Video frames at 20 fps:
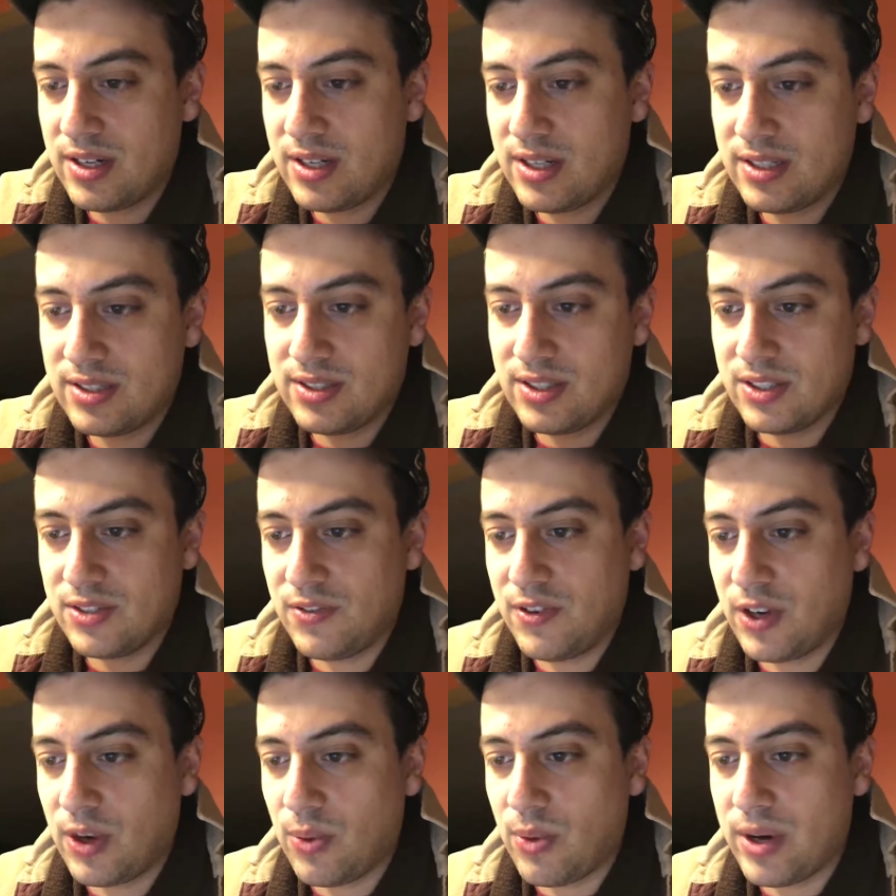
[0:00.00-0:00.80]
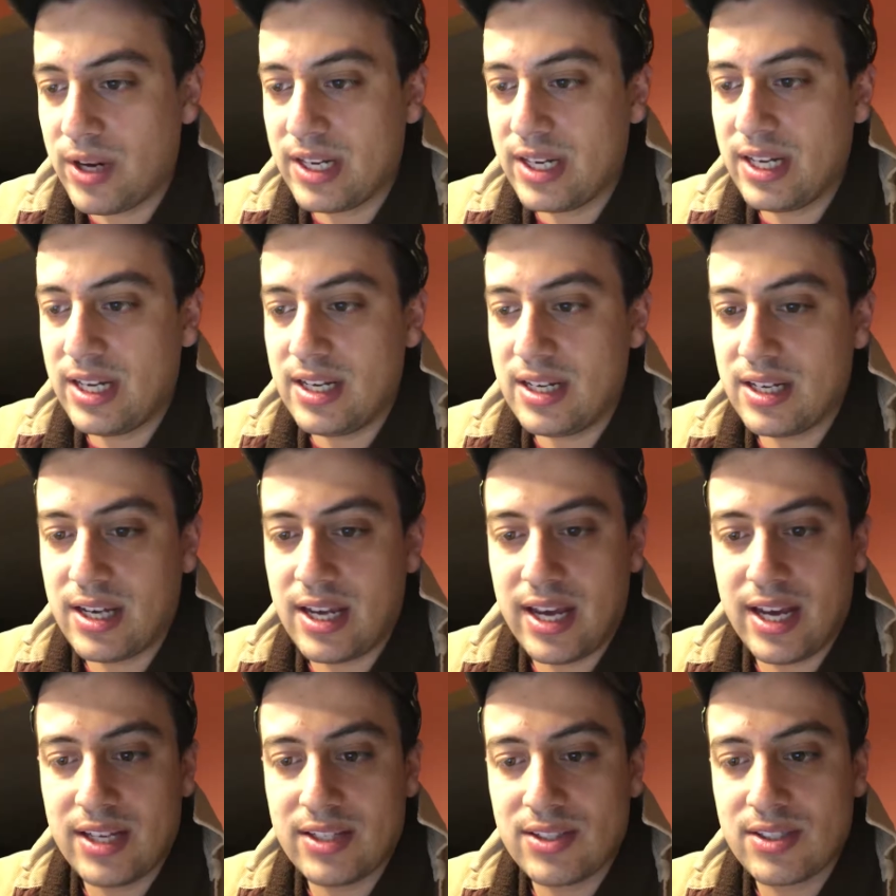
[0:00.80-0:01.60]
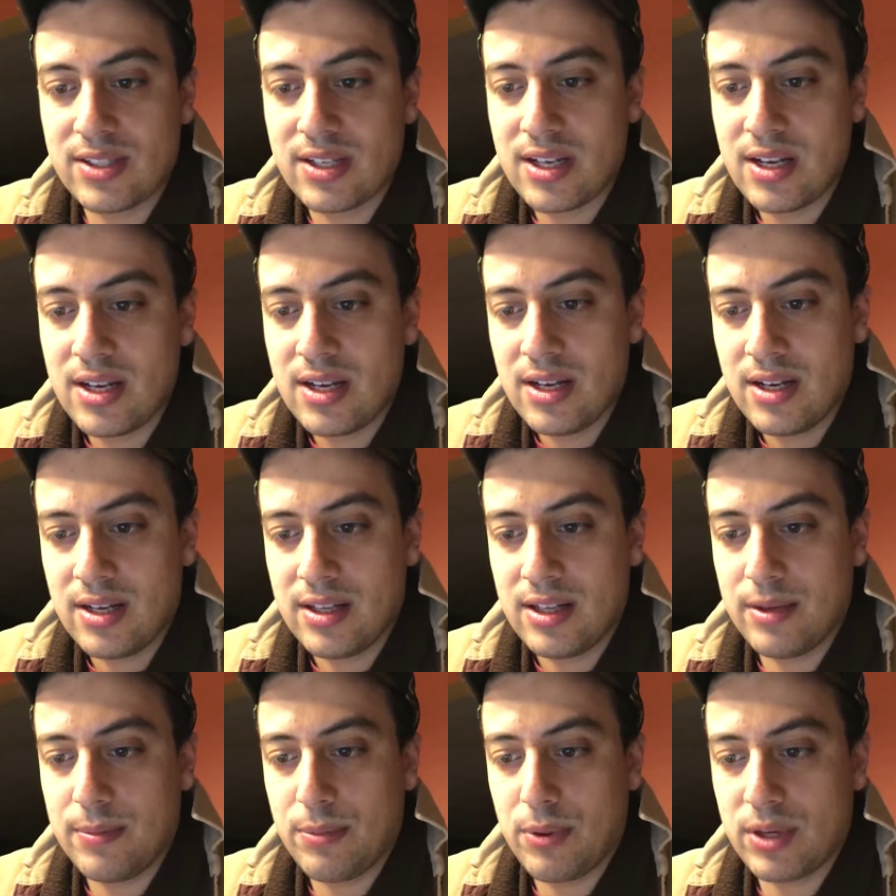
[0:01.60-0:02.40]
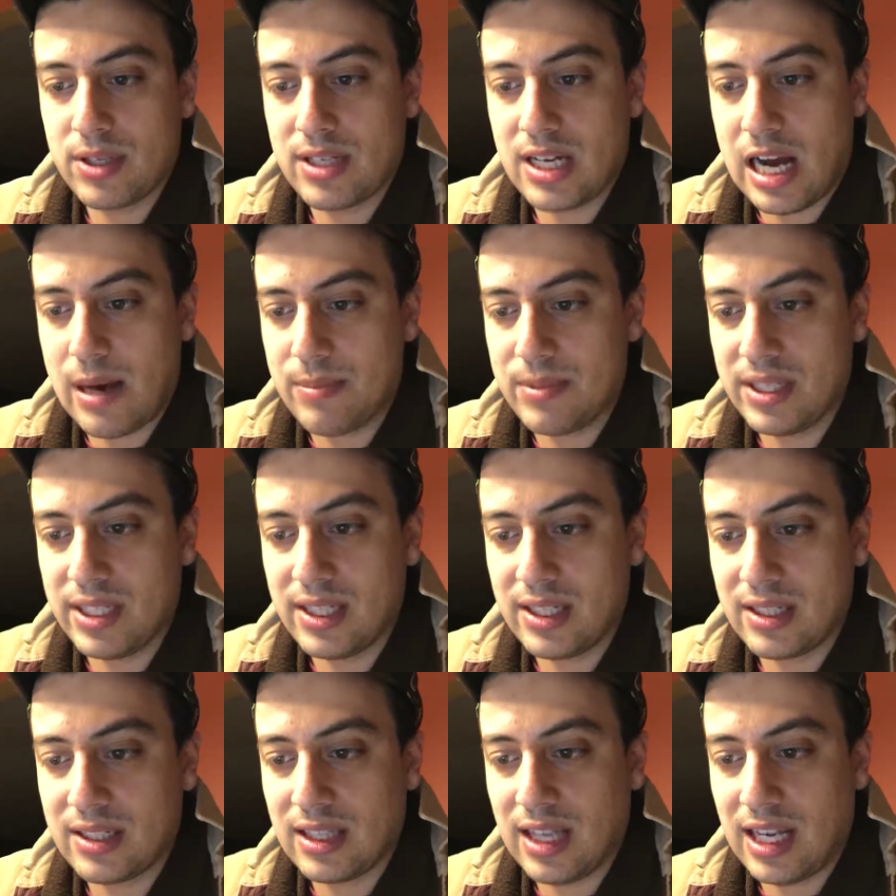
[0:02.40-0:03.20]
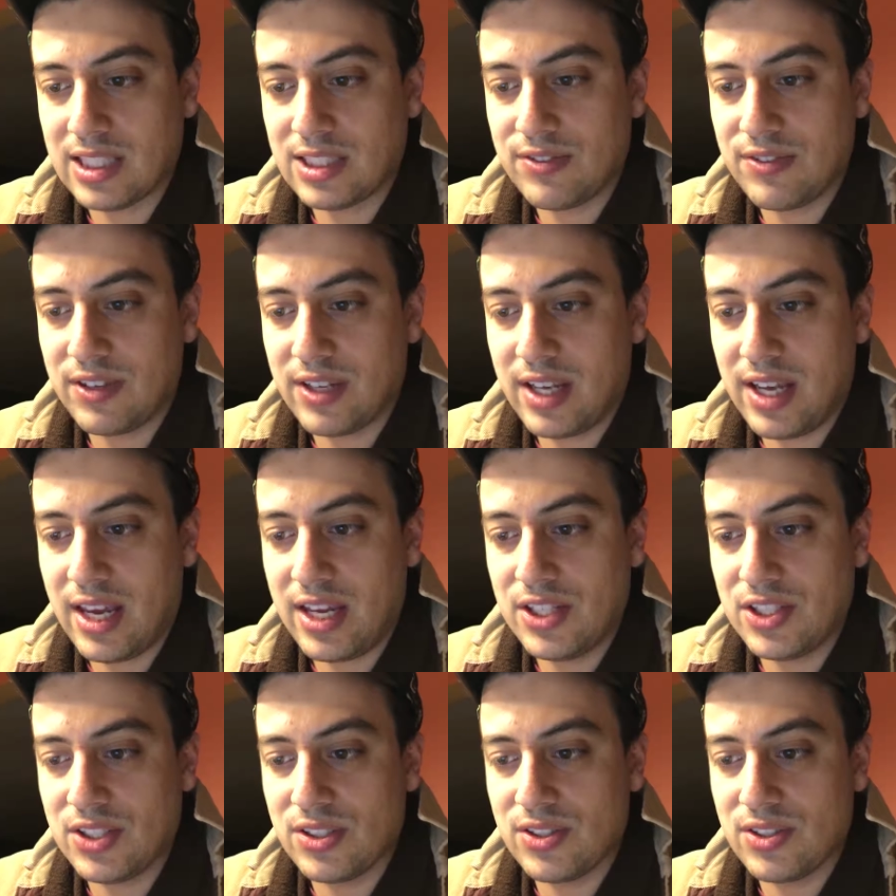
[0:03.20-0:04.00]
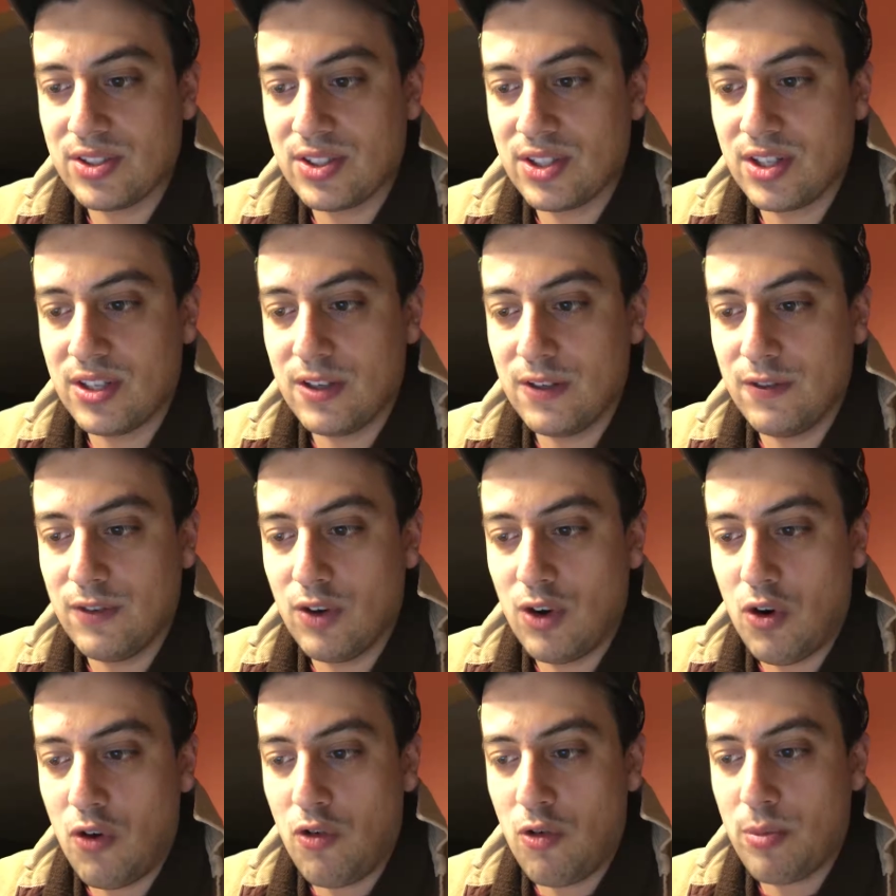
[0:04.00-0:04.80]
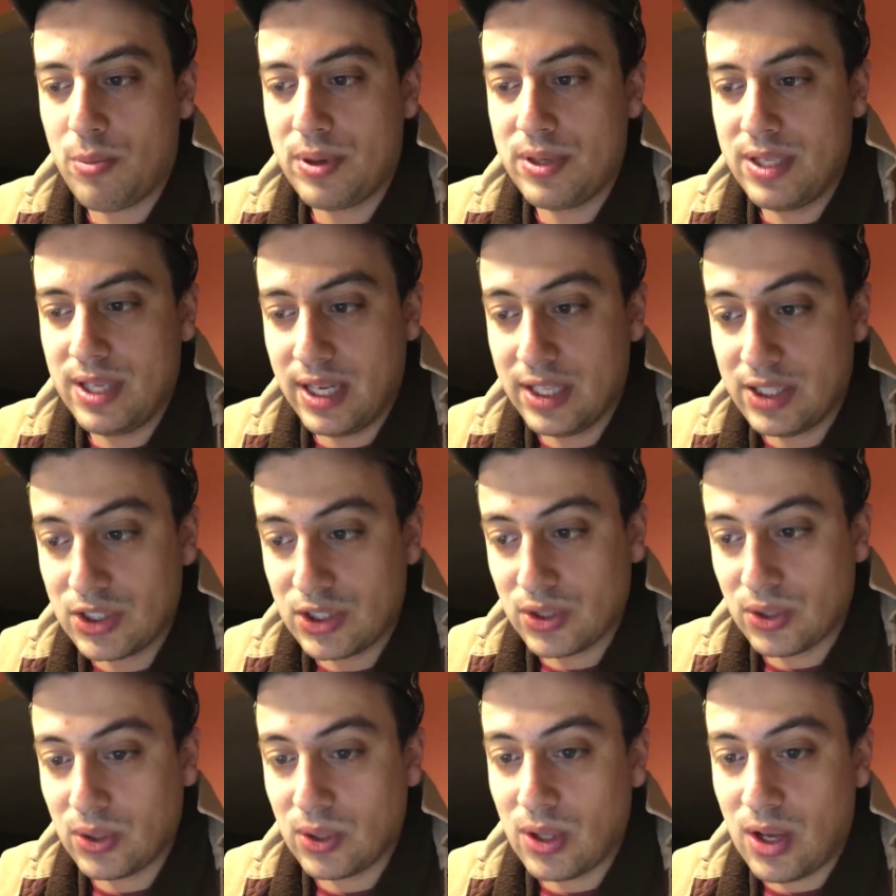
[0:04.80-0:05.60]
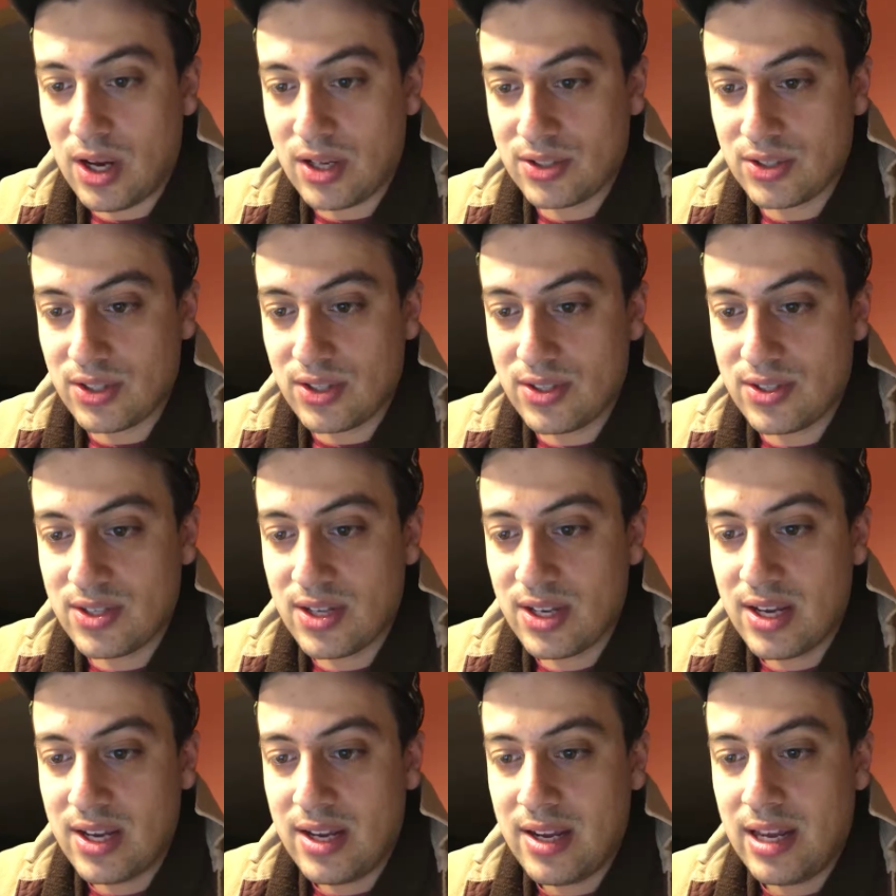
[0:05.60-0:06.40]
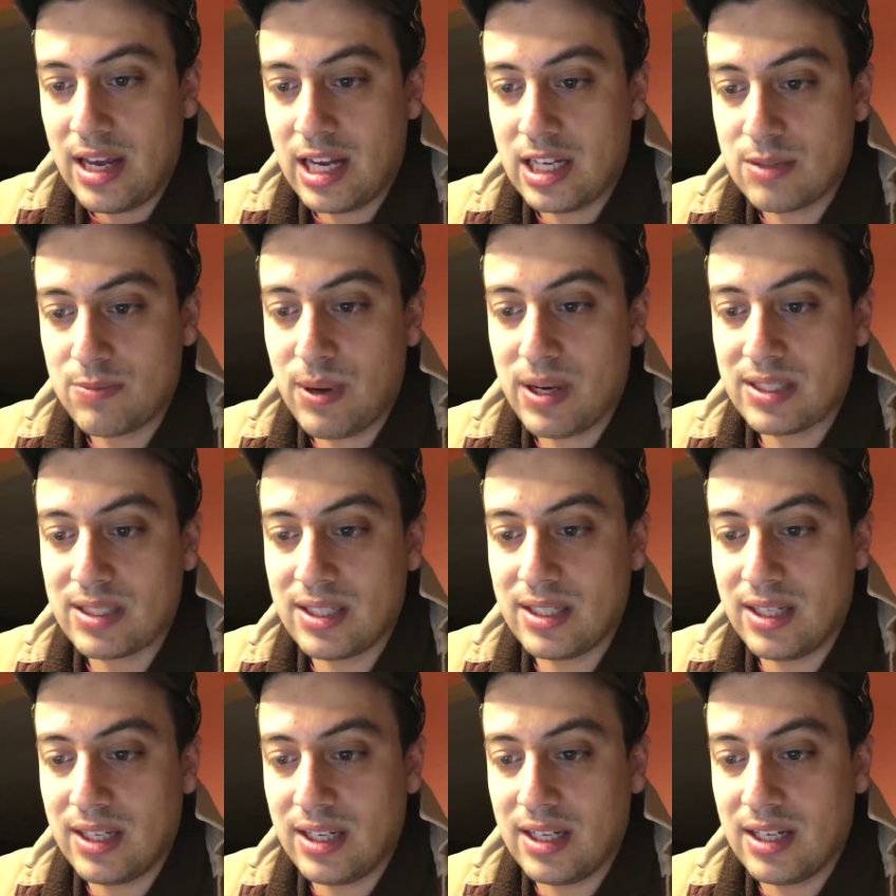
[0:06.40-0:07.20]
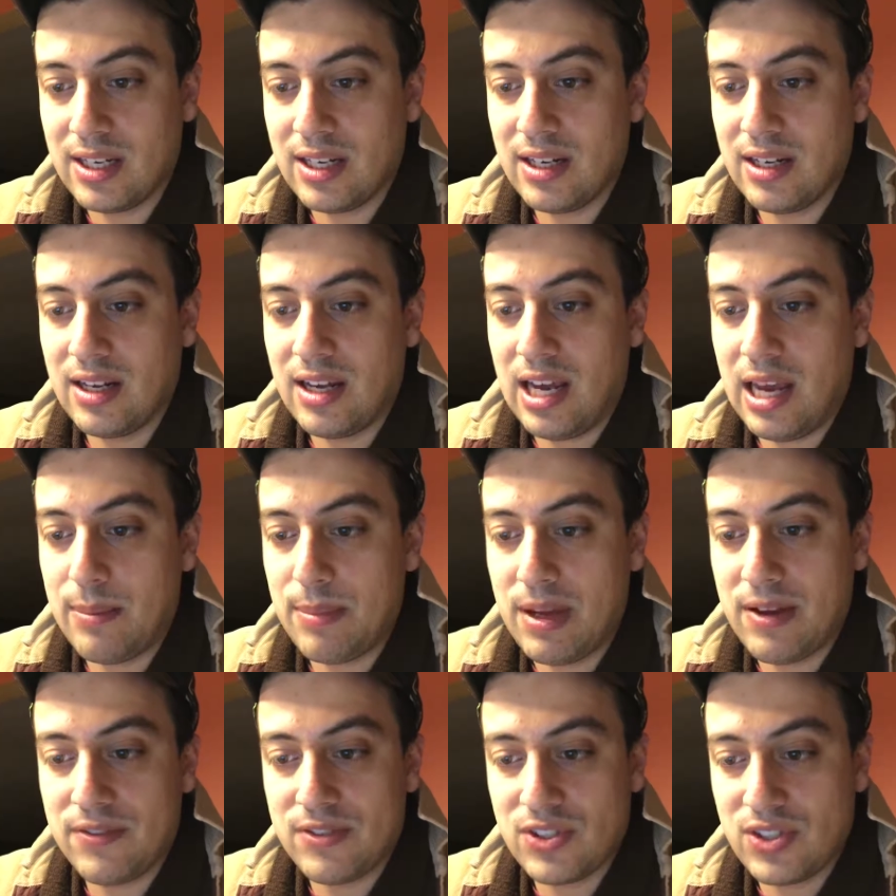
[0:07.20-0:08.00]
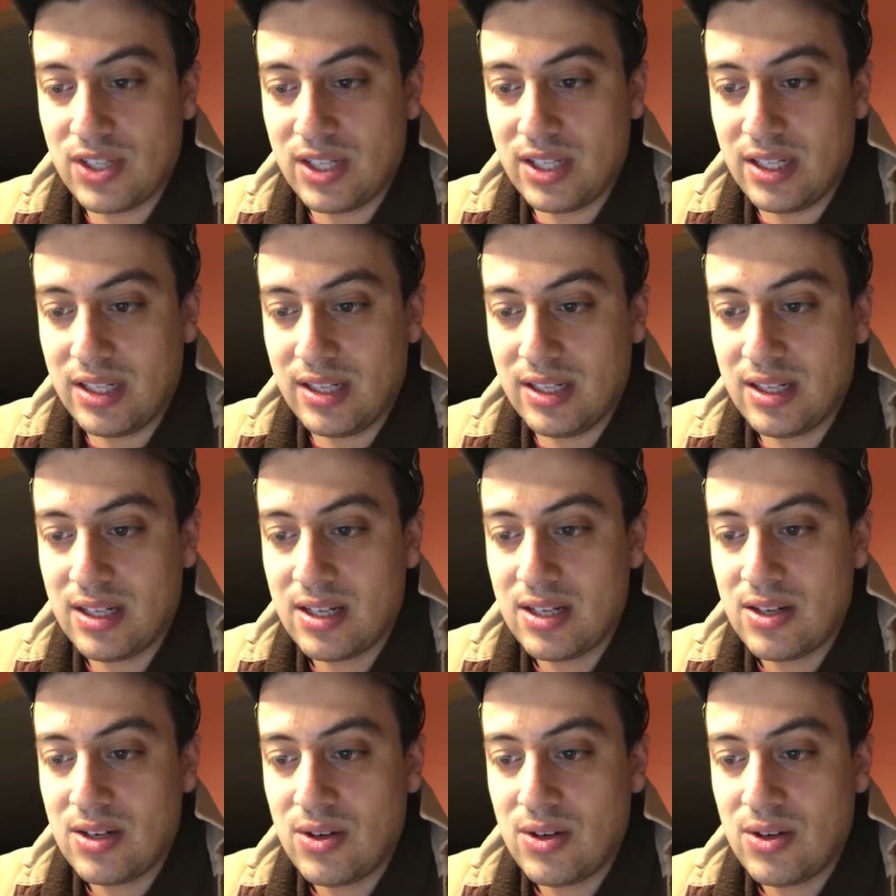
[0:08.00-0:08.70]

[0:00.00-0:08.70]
It says figure 1 indicates the predominant classifications of overpotential losses expected in MFC,